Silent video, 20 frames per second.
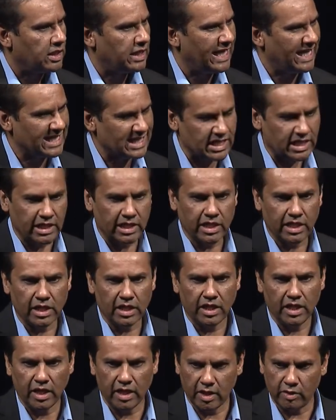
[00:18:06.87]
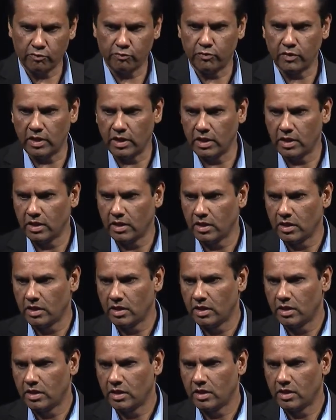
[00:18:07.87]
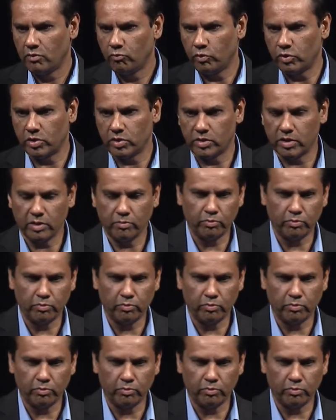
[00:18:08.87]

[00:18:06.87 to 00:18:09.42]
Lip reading: SDN, NFV, whether they